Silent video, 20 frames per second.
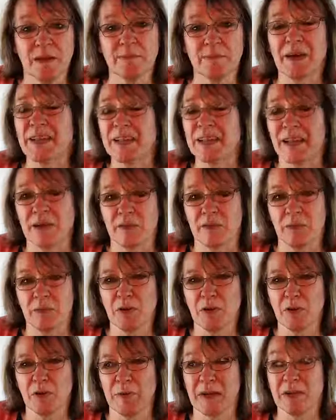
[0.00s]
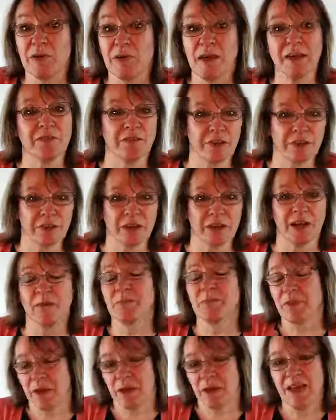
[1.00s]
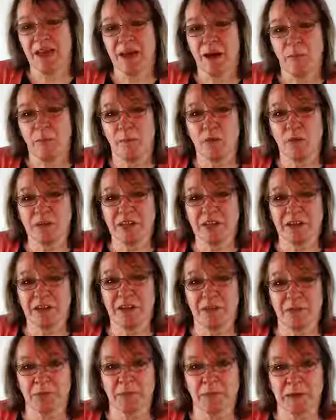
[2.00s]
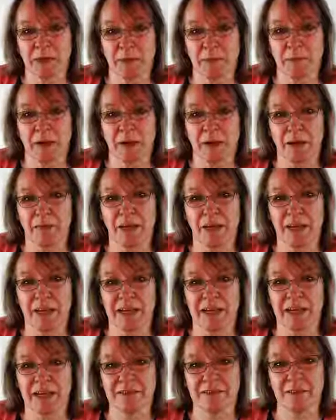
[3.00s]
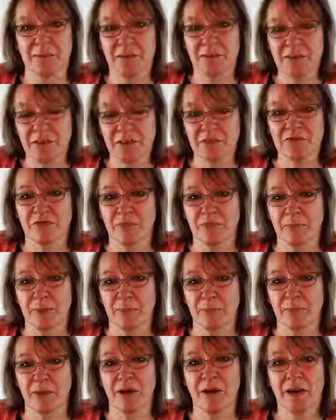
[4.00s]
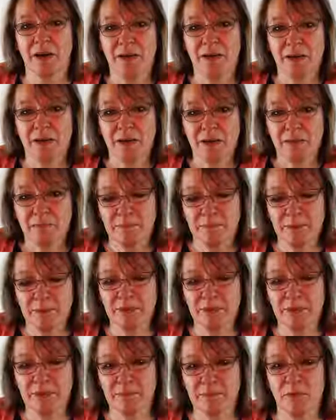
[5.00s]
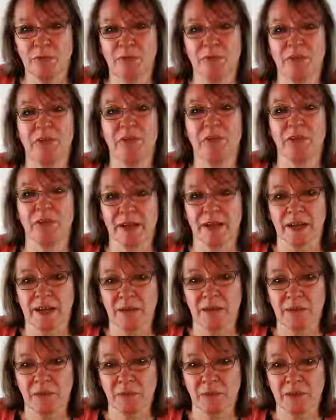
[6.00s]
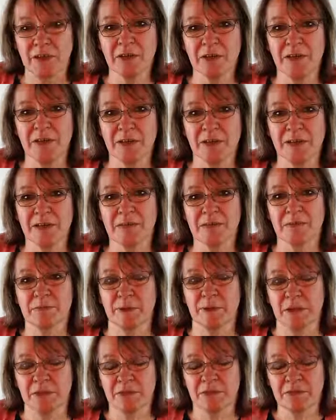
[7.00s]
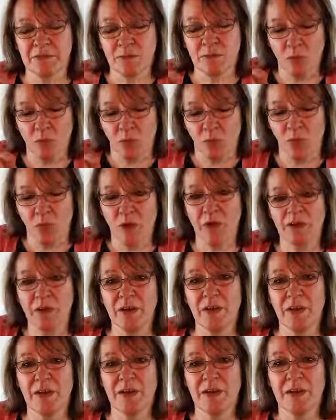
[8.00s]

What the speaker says: But again, Willoughby Grange Hotel. So more details will be coming up that later. But just remember, big important thing, when you're writing a speech, one